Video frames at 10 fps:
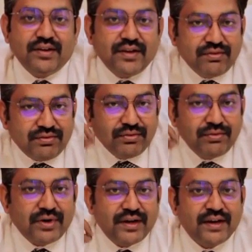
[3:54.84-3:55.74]
if
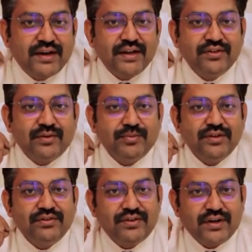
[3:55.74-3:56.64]
you are getting
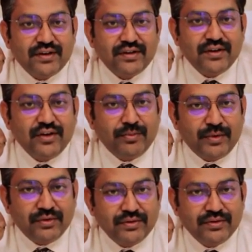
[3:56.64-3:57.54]
something stuck in your
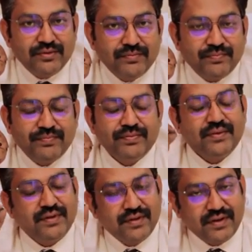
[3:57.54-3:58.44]
mouth,
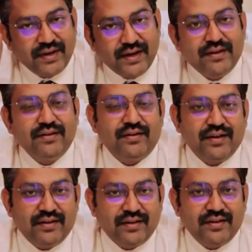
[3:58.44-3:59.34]
get it
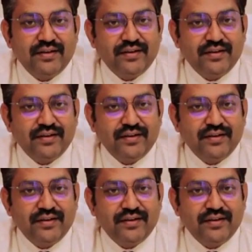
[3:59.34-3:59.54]
treated.